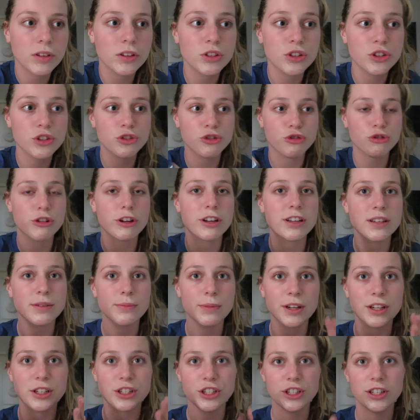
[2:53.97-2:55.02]
straight to
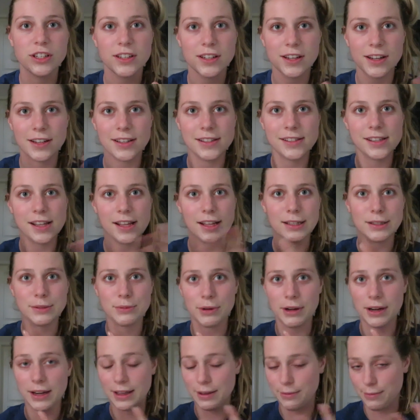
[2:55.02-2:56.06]
my chin because that's
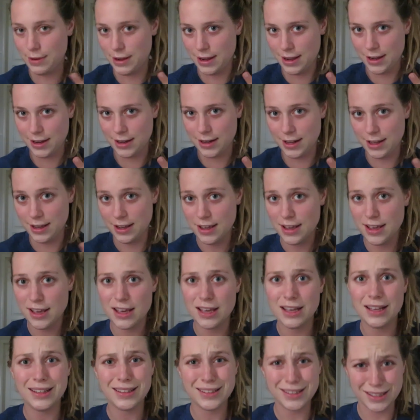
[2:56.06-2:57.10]
where I get my acne.
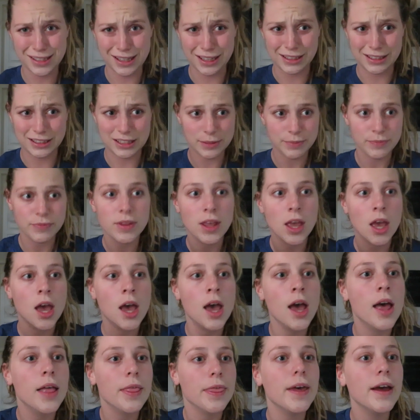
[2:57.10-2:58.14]
It sucks.
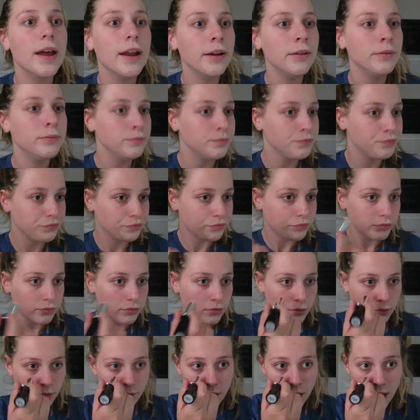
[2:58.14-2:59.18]
Then
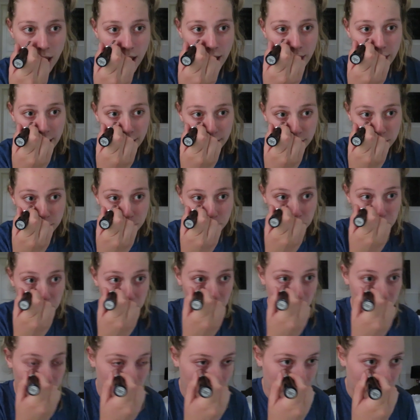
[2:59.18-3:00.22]
I like to put